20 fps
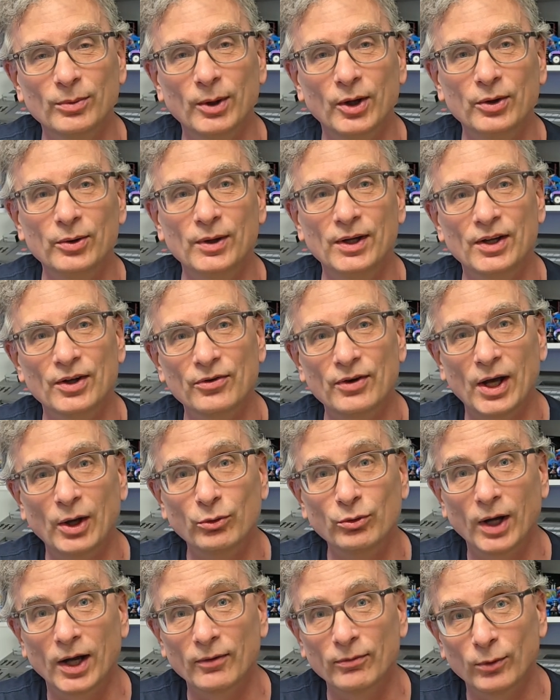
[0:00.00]
about doing the
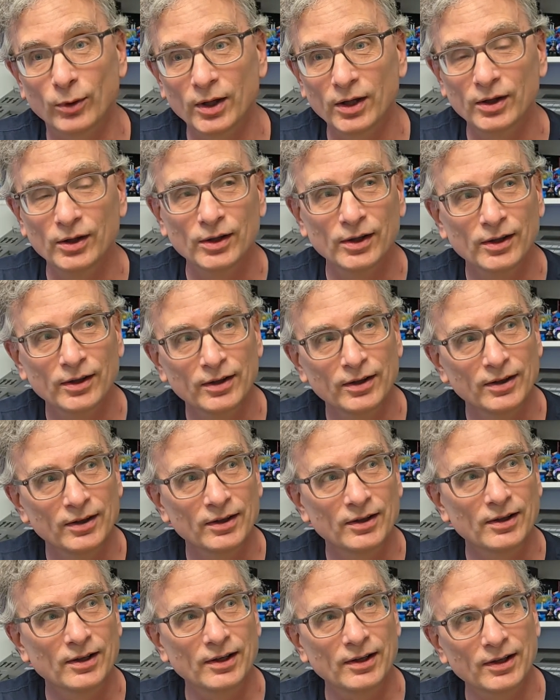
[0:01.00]
soundtrack for it
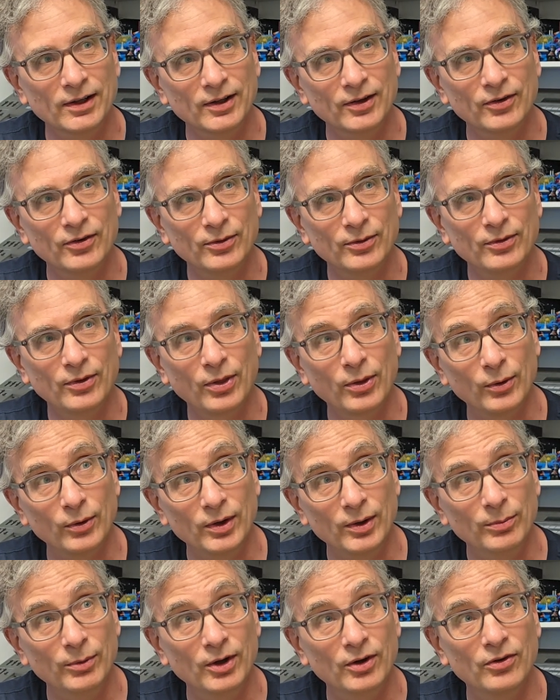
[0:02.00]
because
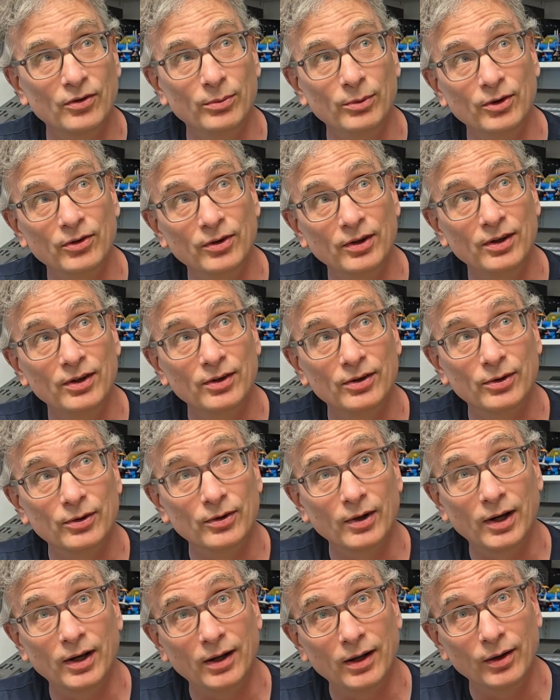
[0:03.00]
30 minutes of music is
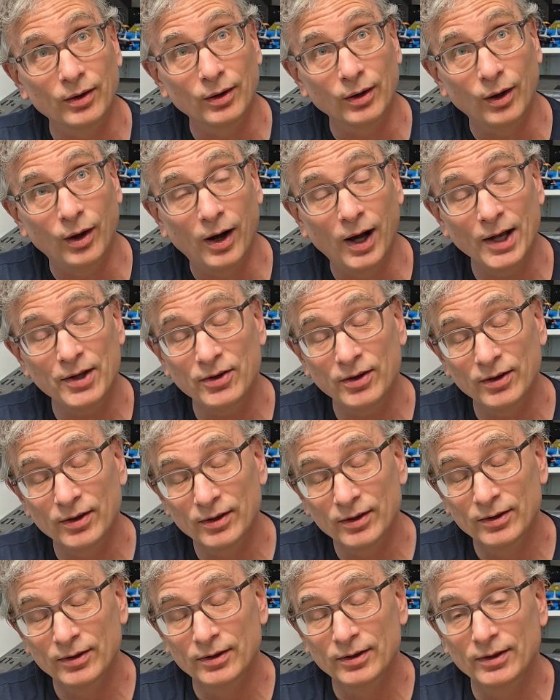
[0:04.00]
a lot,
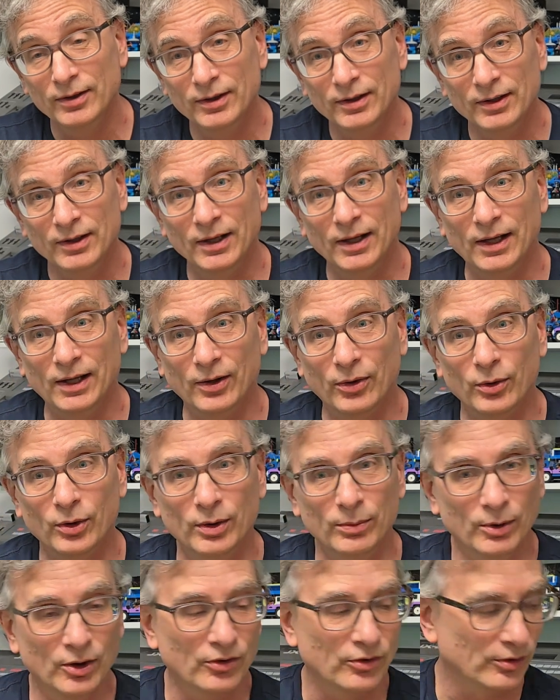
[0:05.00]
and 30
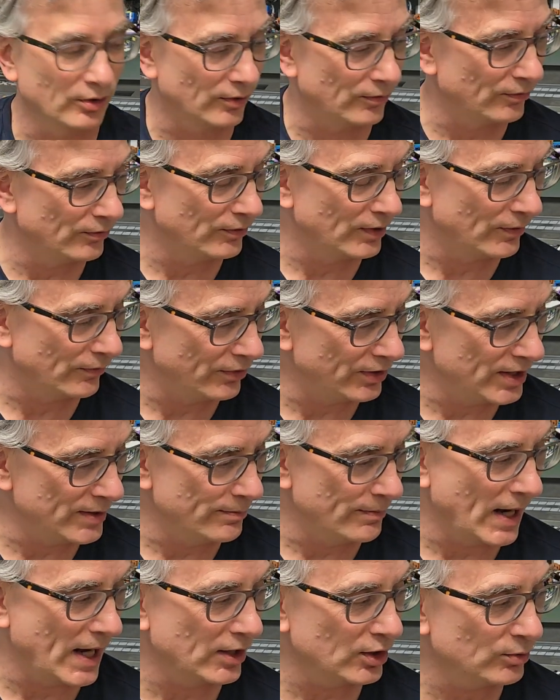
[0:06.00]
minutes of
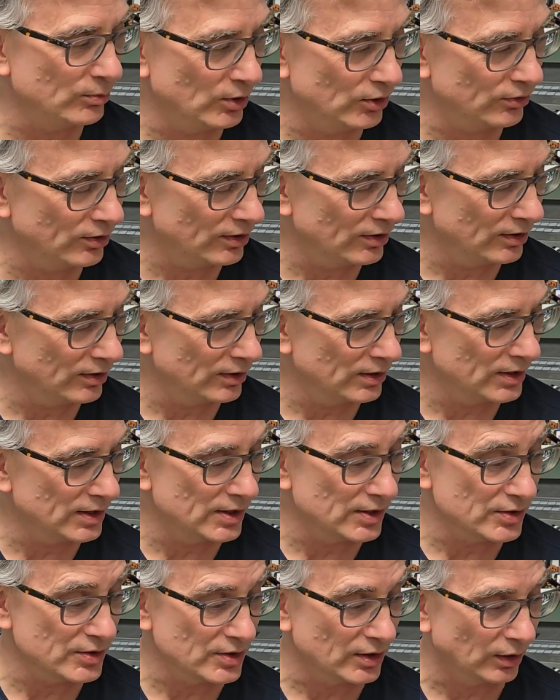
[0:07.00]
thematic music
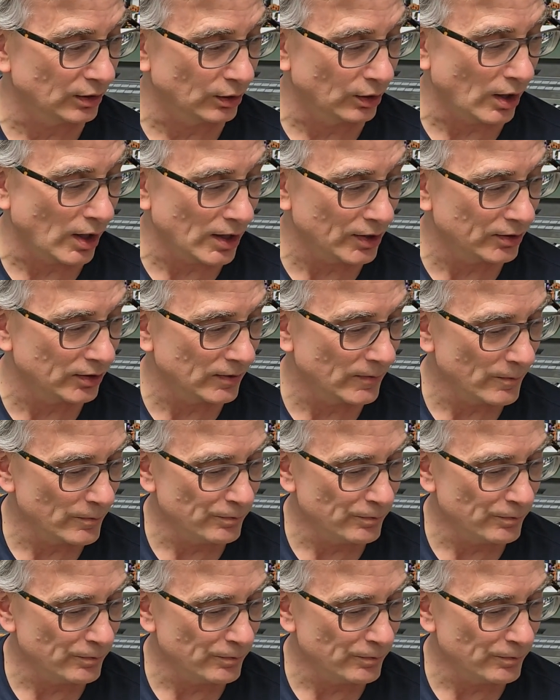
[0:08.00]
is a lot.